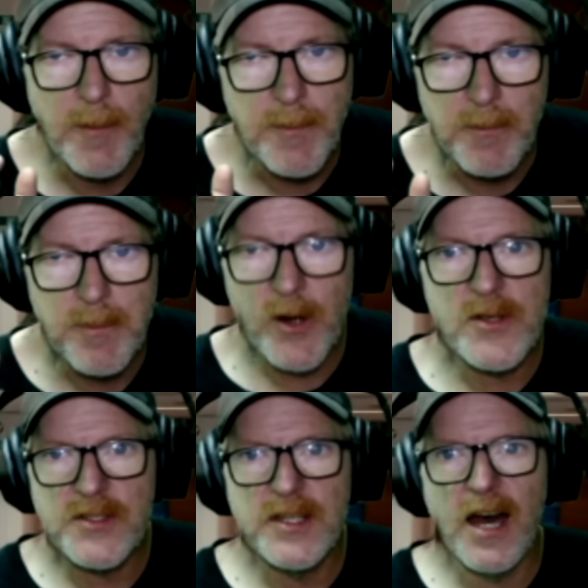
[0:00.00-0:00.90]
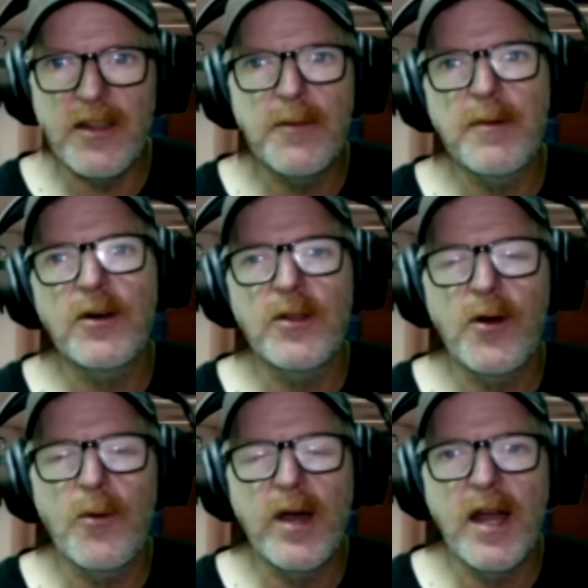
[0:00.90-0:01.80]
You dump a person out in
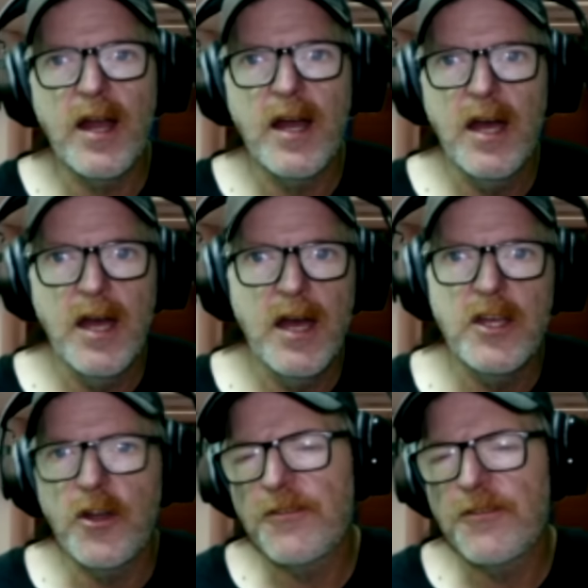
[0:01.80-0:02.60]
the middle of nowhere,